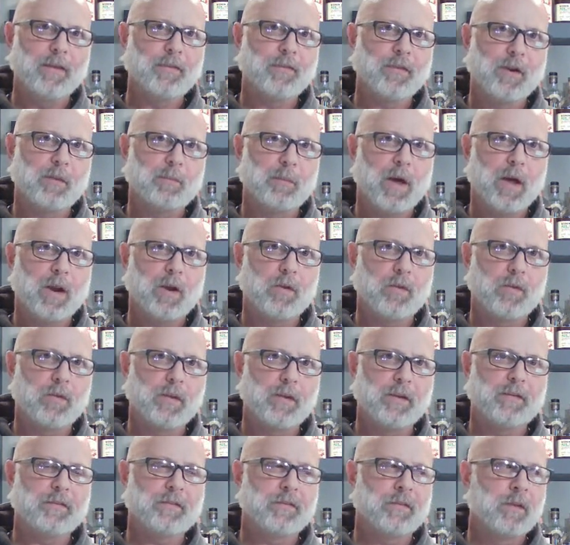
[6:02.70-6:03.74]
get your hands on a
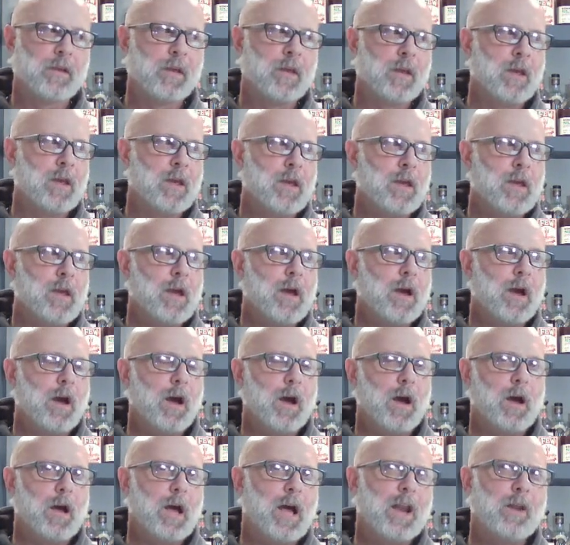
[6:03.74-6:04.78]
bottle of this,
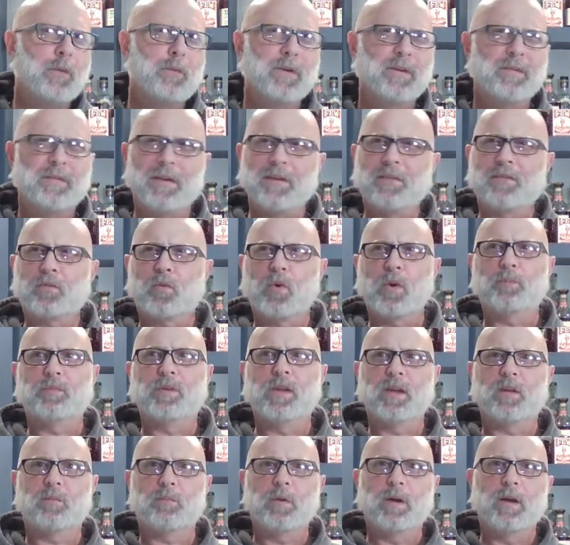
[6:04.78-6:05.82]
uh, I don't want to say
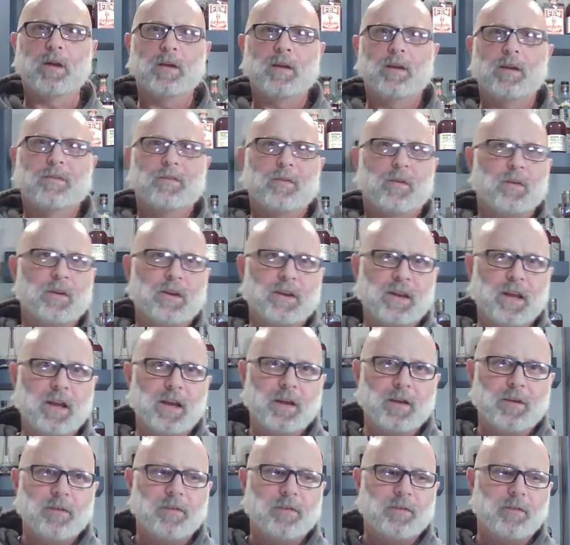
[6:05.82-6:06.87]
it's cryptic, but it's
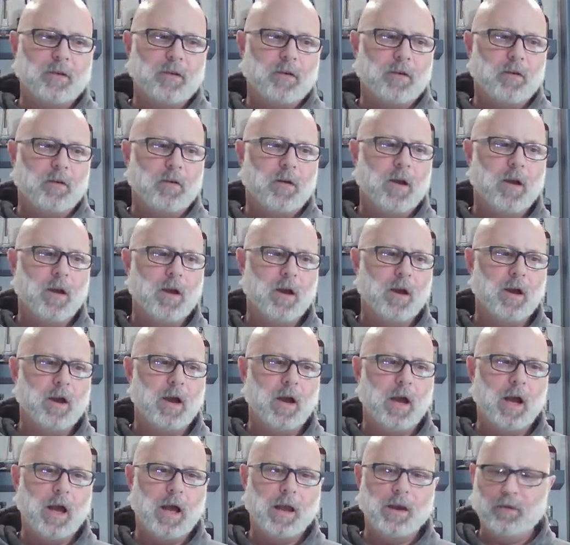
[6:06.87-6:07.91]
early days. So
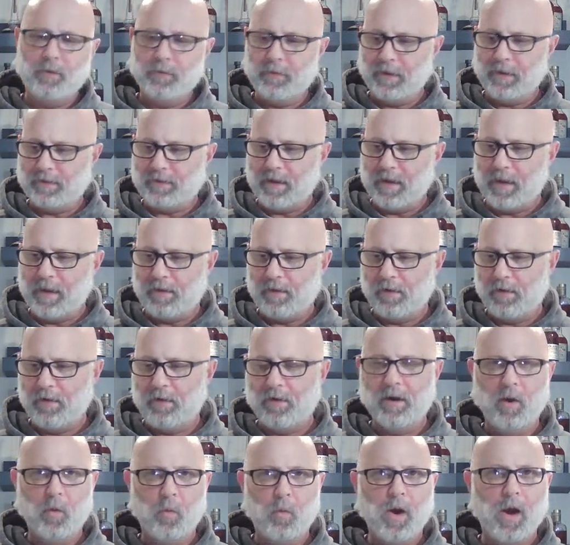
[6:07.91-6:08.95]
uh, I don't think
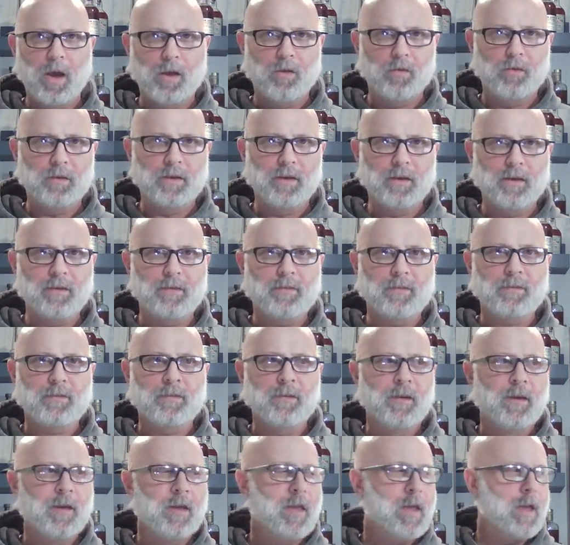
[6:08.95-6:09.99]
they are in a wide
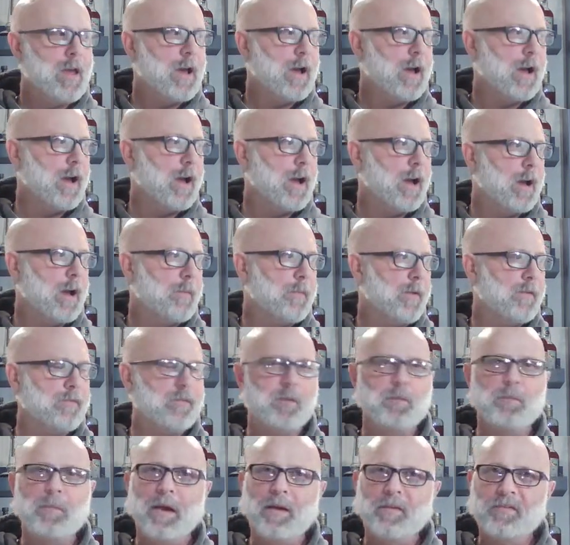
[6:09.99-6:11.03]
release.
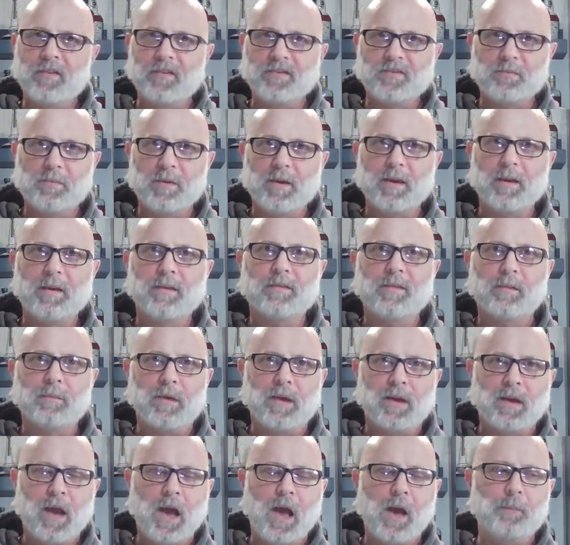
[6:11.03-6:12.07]
Uh, if you message
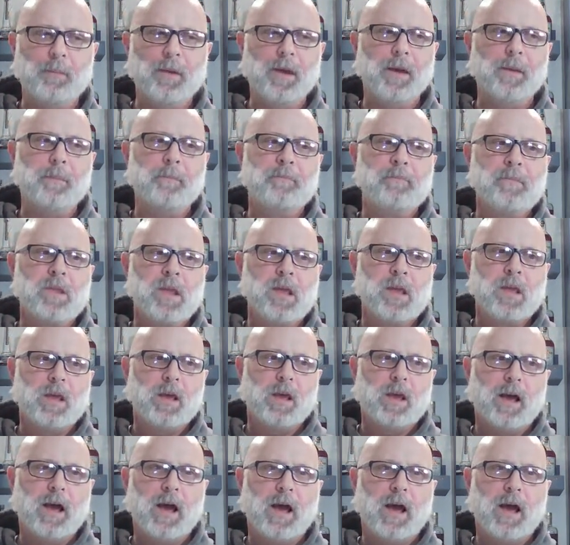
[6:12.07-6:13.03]
me, send me a comment,